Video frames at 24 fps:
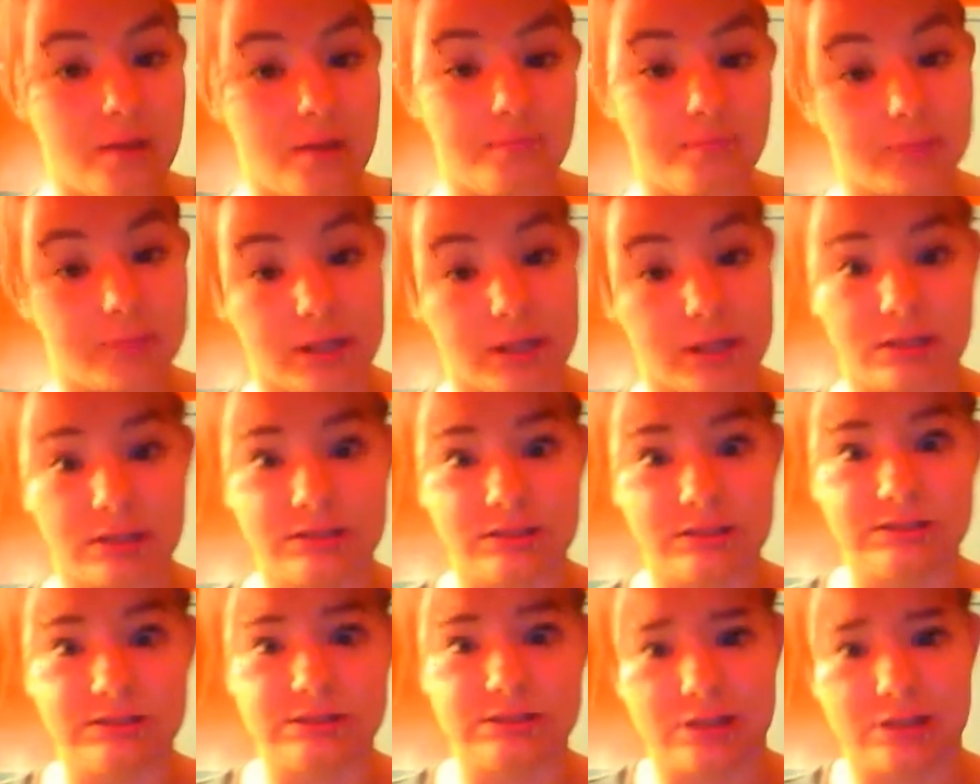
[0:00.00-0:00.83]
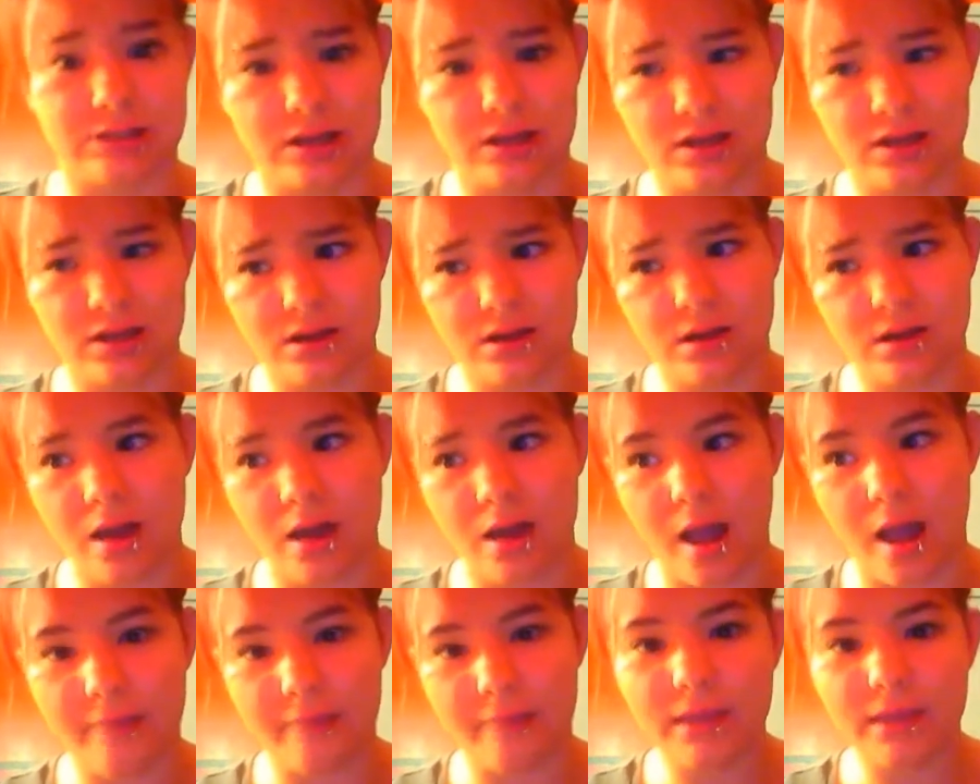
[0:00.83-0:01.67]
Because,
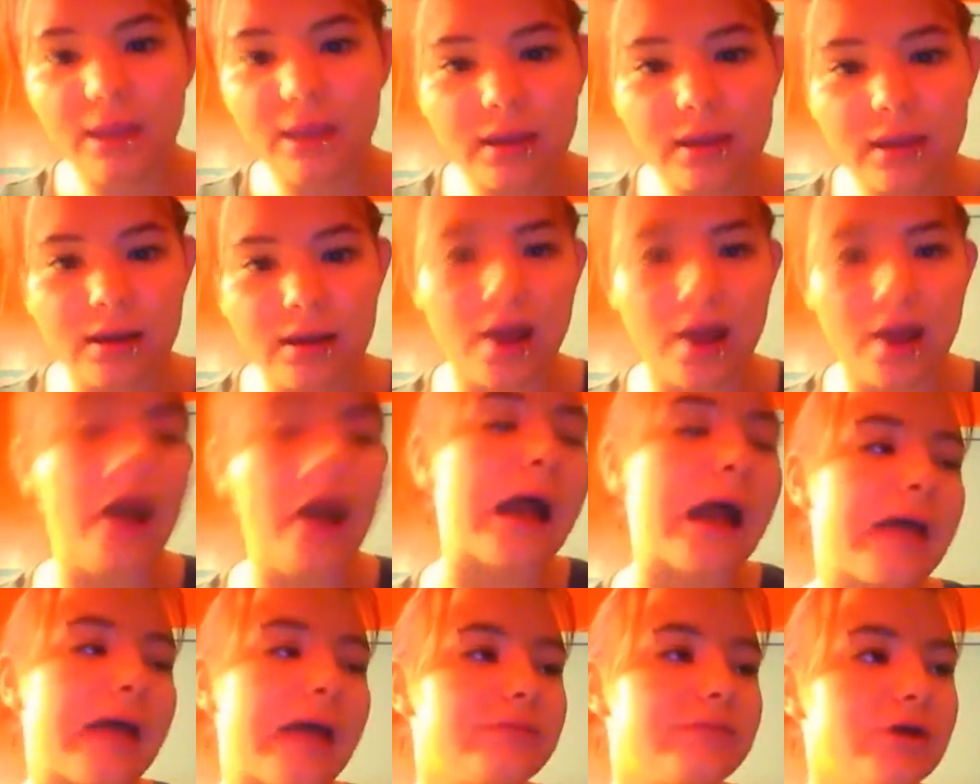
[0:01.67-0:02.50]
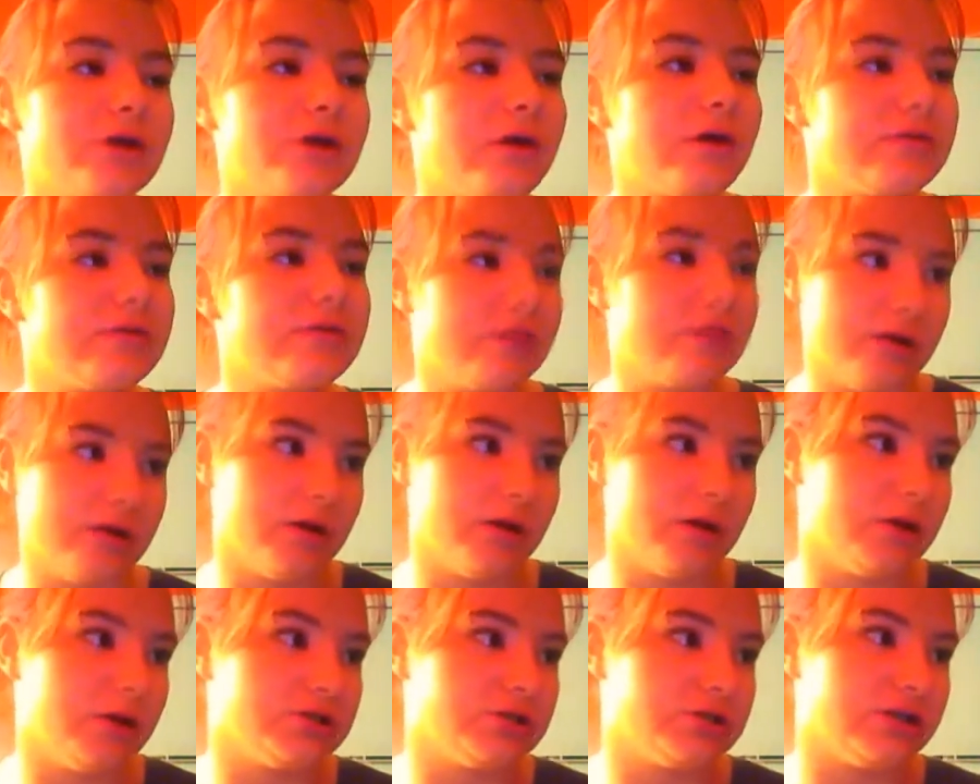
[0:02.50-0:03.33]
I mean, I have to go out
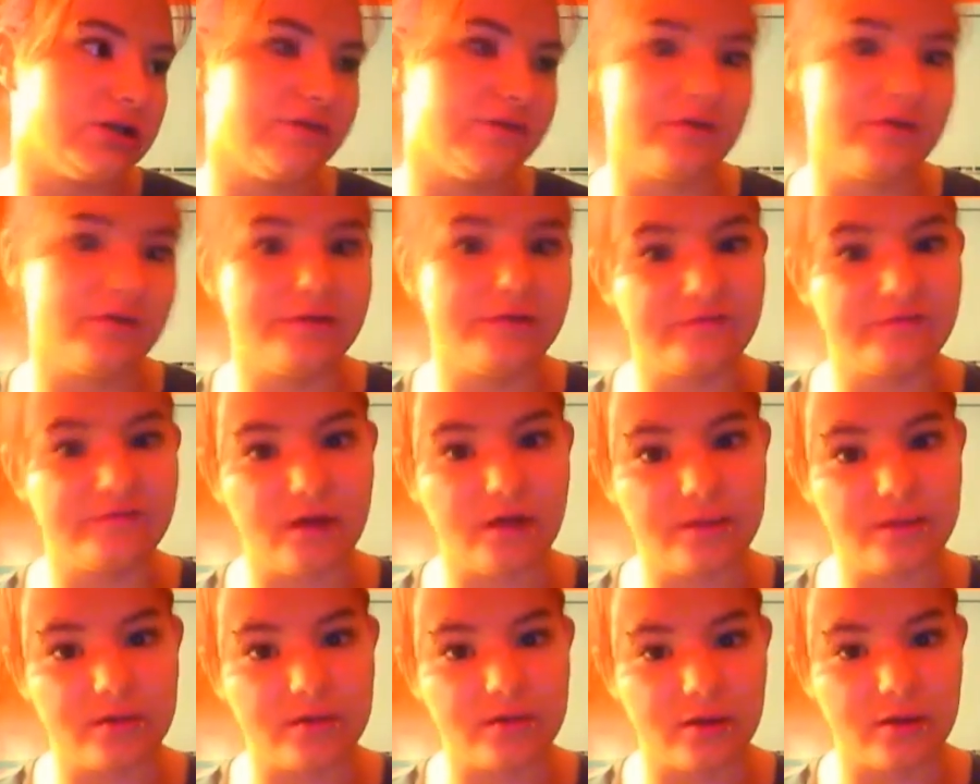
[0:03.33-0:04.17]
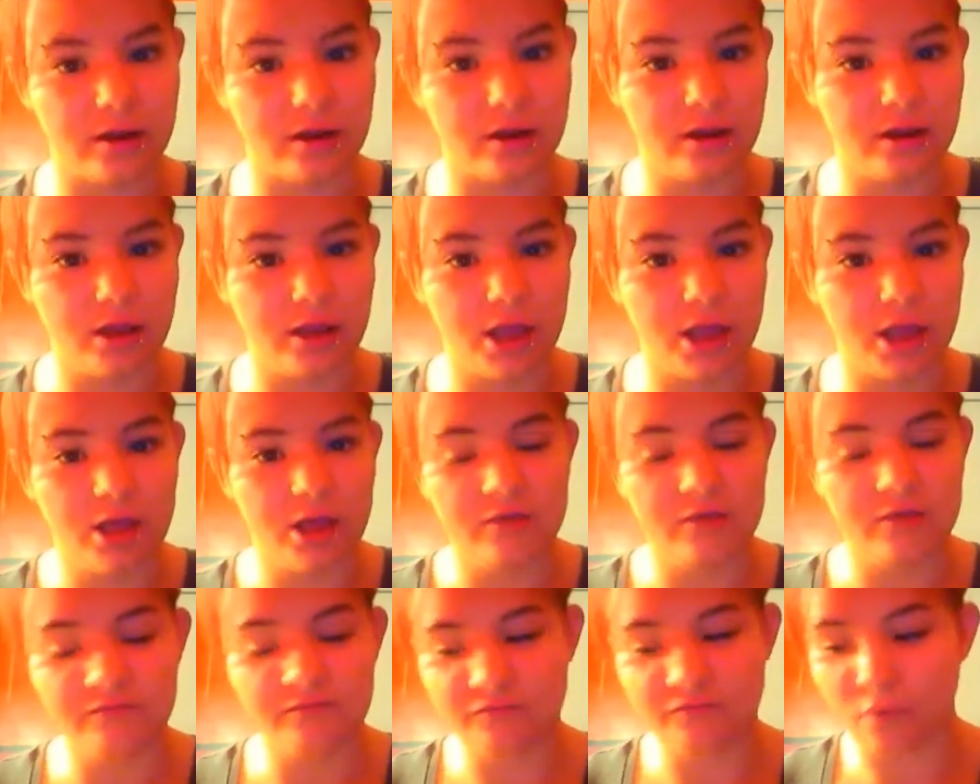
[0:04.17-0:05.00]
there and try to find a father
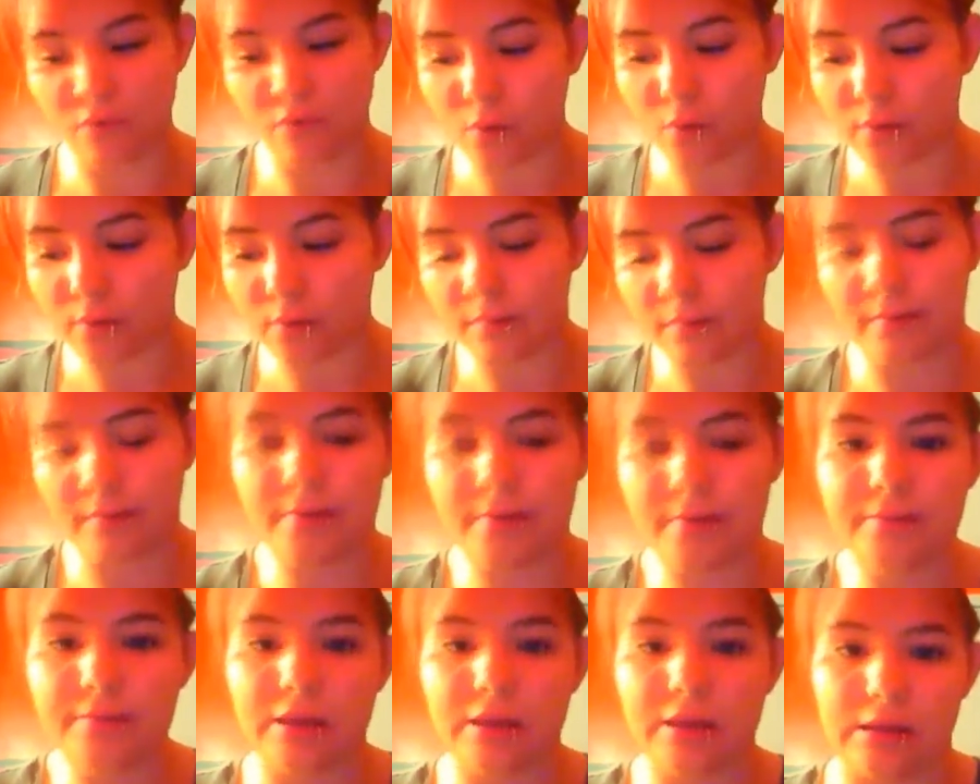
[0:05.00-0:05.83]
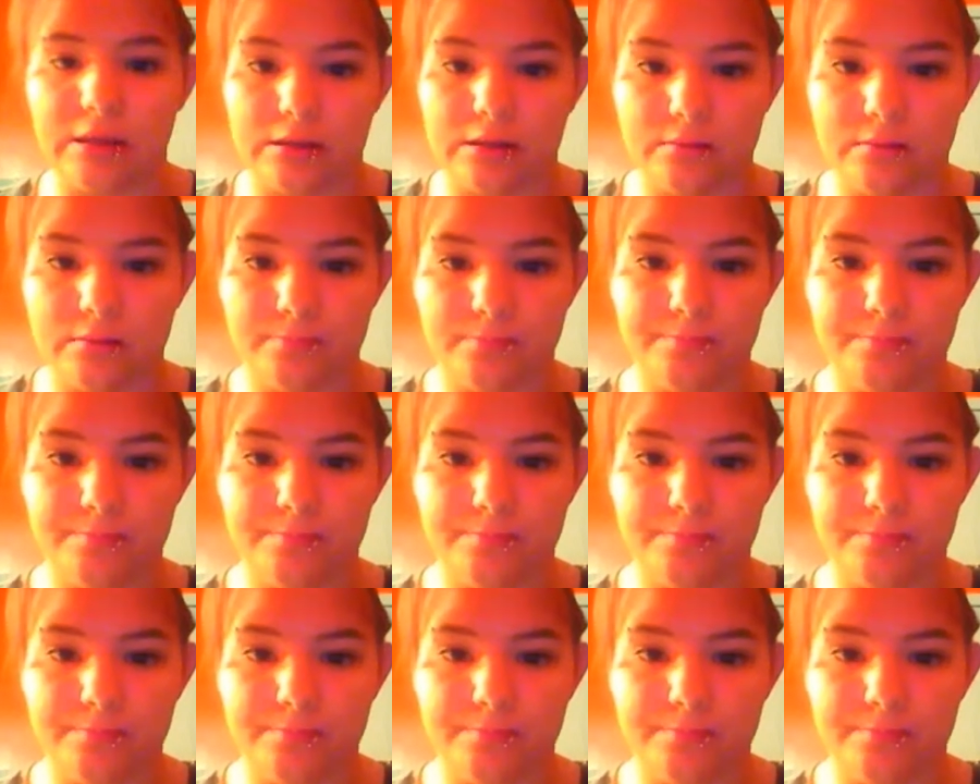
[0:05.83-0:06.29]
for my baby.